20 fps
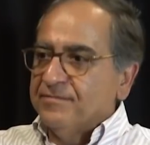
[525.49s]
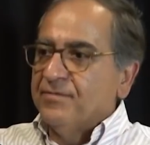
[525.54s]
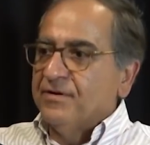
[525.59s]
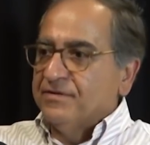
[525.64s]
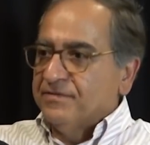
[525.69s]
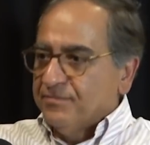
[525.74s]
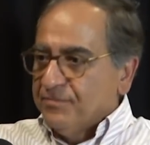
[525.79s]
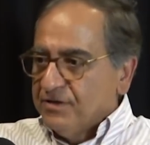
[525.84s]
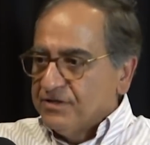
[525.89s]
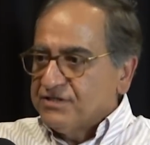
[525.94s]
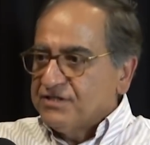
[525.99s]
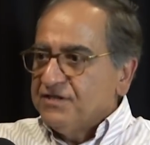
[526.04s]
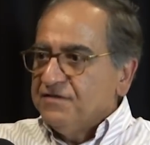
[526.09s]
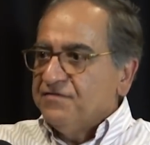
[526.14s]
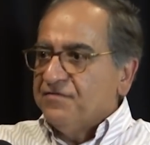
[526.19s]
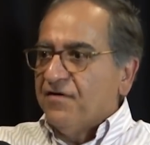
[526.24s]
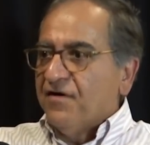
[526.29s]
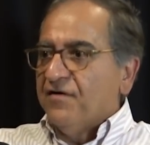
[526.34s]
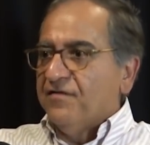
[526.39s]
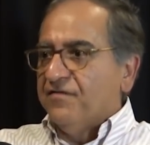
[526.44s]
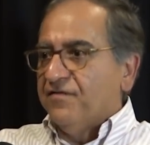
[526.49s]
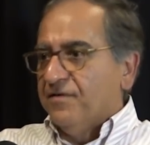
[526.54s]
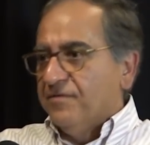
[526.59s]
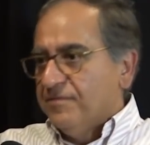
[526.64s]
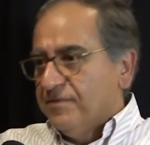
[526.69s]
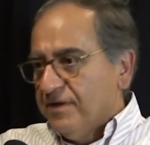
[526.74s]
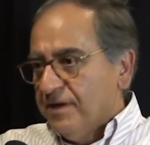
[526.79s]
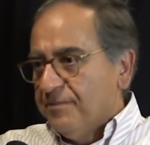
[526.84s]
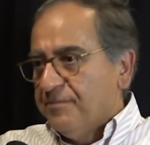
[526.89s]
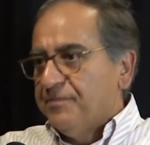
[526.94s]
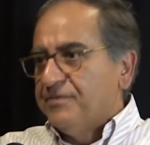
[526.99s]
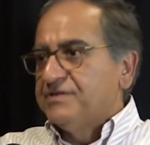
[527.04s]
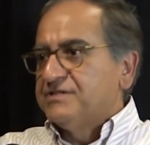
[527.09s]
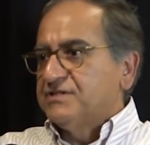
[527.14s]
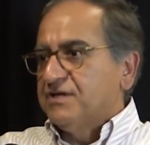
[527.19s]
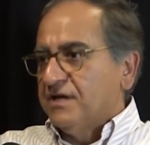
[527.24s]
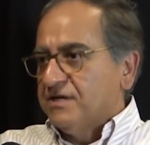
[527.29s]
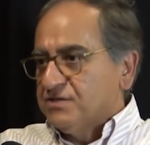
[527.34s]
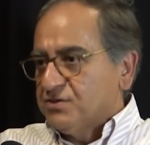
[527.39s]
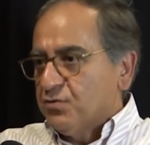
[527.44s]
But we are still far from a
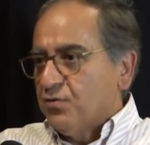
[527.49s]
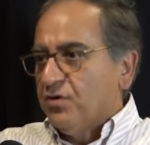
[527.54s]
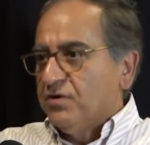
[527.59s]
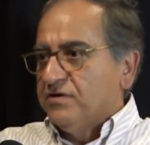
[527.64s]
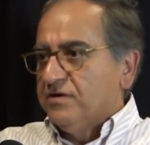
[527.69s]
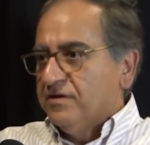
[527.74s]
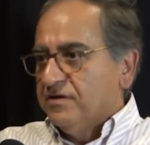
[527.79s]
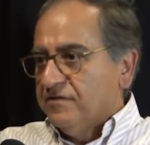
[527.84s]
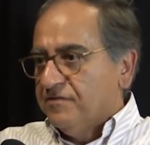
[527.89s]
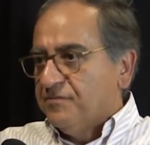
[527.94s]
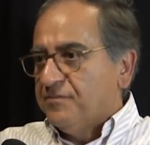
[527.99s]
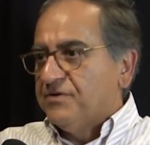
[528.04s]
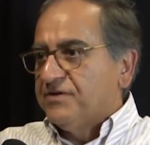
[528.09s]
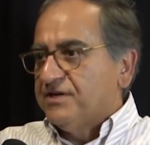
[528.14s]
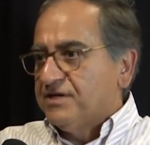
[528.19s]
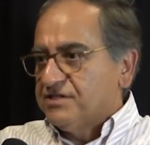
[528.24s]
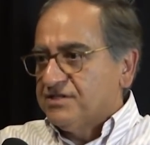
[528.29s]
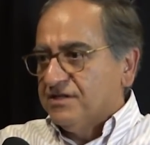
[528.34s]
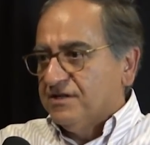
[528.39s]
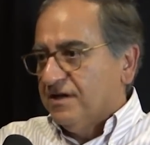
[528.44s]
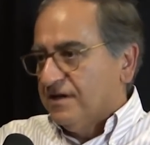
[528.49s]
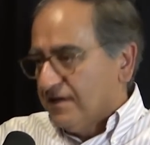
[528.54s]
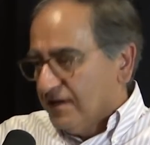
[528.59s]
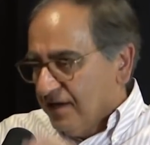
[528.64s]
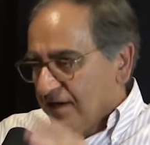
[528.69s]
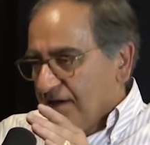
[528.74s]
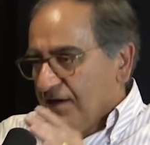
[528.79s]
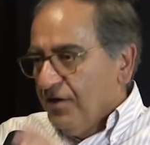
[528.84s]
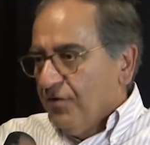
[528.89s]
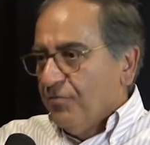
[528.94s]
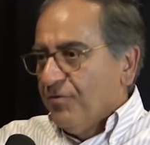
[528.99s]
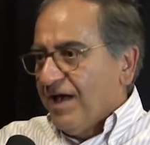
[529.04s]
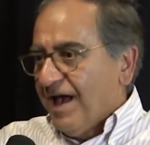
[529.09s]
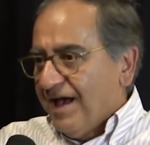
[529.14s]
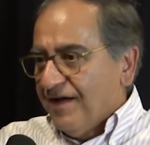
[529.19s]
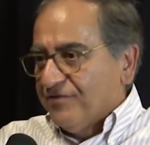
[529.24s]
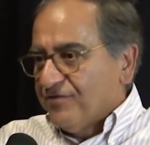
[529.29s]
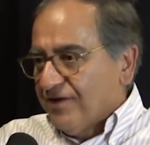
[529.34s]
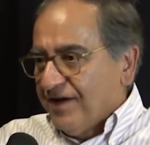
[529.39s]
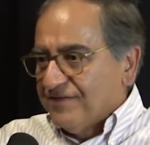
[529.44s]
precise quantitative prediction like we
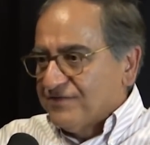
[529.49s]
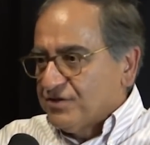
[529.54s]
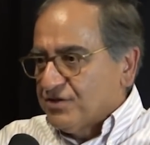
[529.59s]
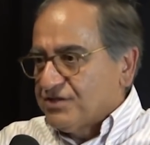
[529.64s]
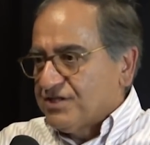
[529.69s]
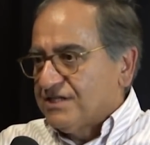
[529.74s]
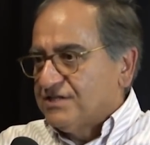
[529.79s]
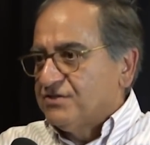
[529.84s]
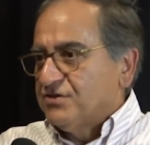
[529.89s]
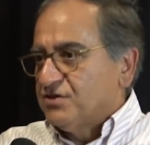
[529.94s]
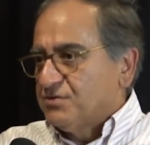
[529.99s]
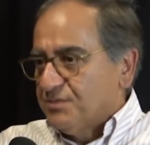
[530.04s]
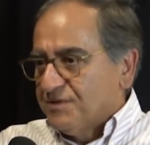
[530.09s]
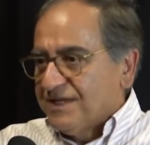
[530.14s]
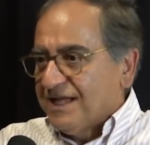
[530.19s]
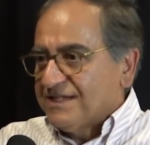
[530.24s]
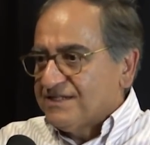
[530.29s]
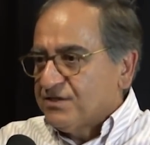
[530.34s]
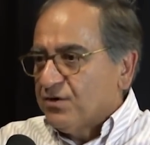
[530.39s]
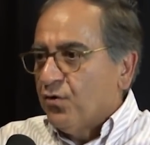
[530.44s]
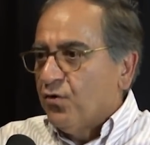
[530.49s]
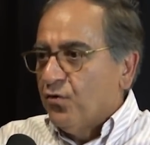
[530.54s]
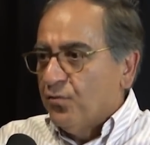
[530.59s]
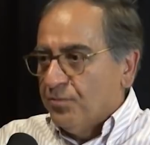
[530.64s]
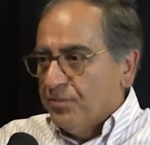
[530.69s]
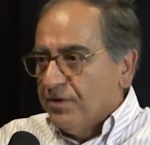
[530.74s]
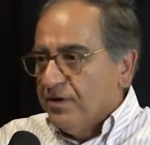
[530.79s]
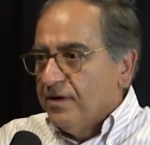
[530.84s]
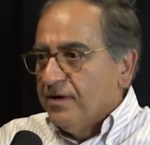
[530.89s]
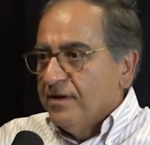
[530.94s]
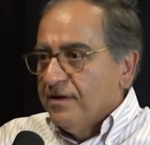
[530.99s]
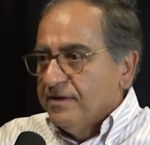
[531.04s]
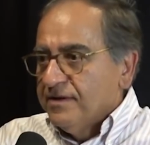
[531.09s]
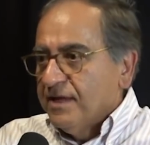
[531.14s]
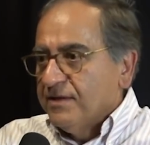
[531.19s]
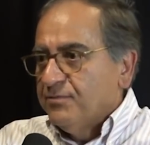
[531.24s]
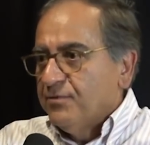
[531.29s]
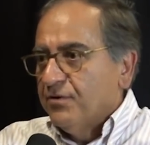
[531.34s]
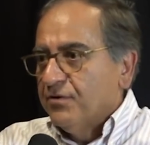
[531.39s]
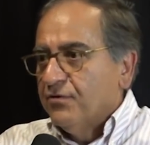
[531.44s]
have to have such and such, but that's the hope
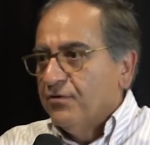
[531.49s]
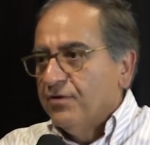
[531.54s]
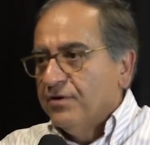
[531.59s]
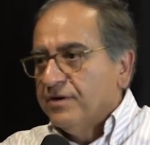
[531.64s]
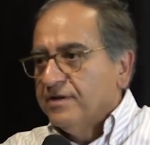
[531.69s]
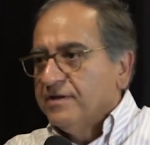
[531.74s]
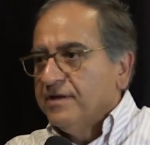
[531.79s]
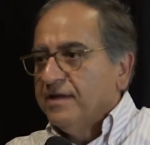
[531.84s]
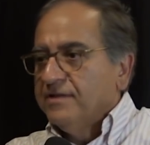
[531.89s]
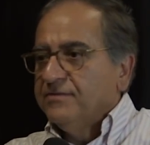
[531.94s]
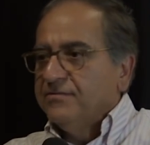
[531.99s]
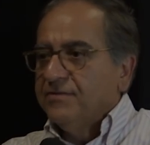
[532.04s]
that we are going in that